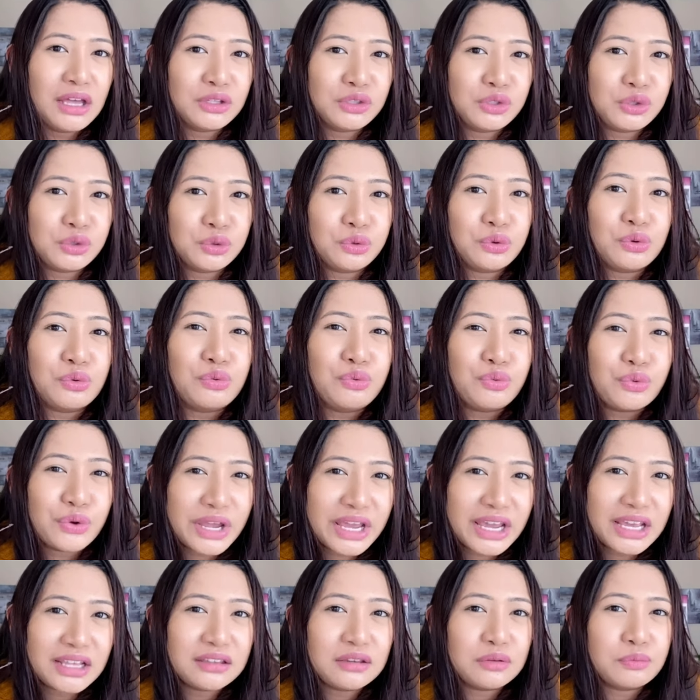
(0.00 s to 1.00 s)
to
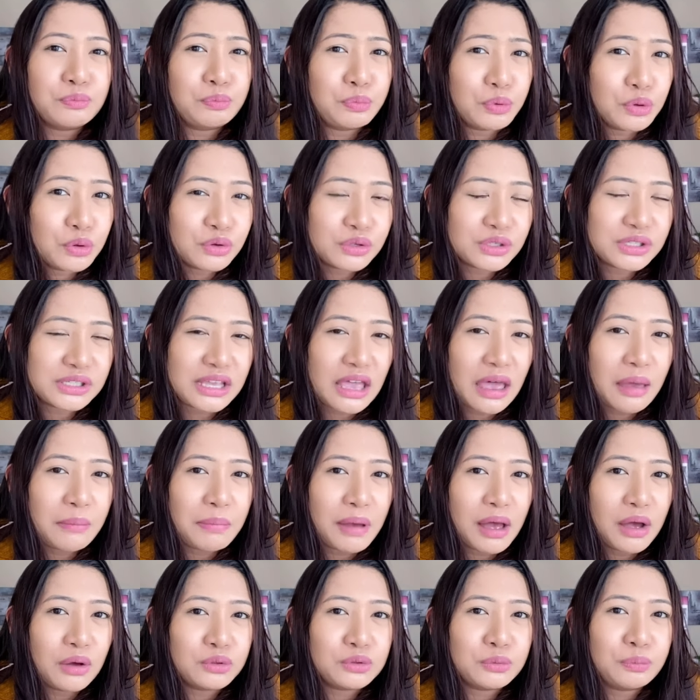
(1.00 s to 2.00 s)
read books
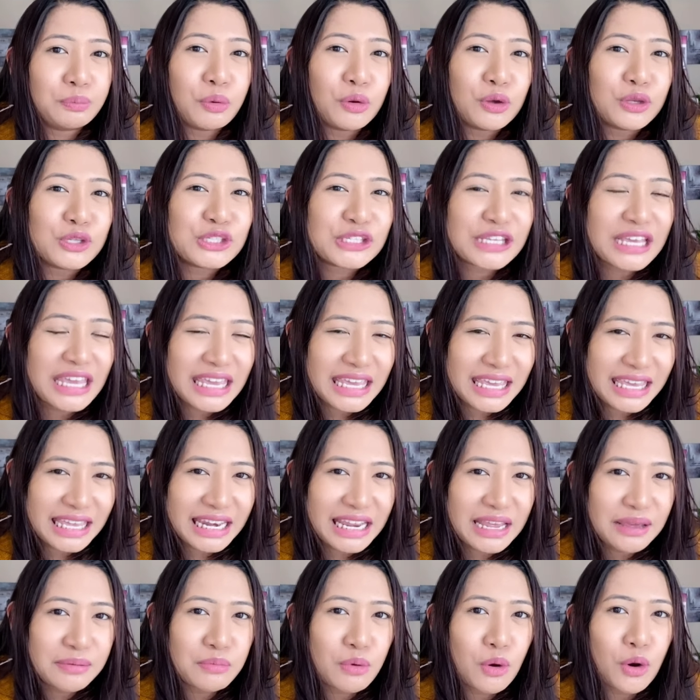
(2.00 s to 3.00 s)
about
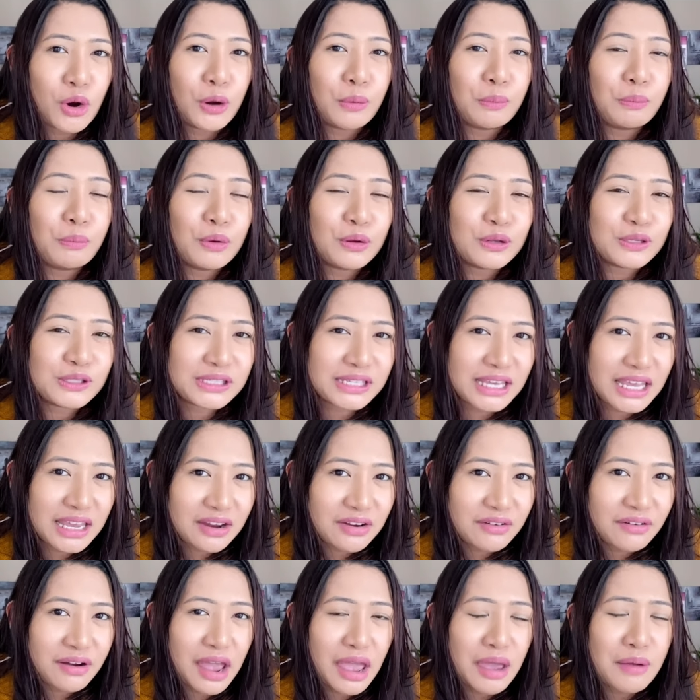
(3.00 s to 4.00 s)
påskekrim or
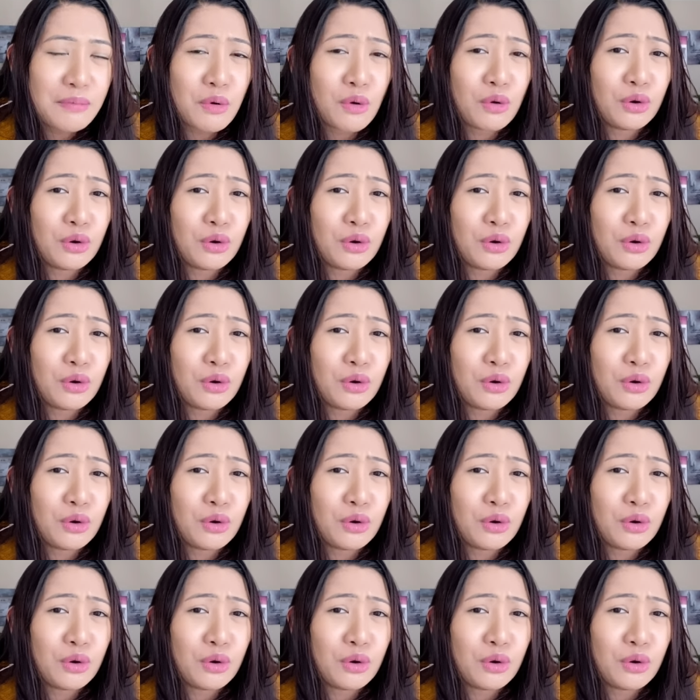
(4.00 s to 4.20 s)
påskekrime,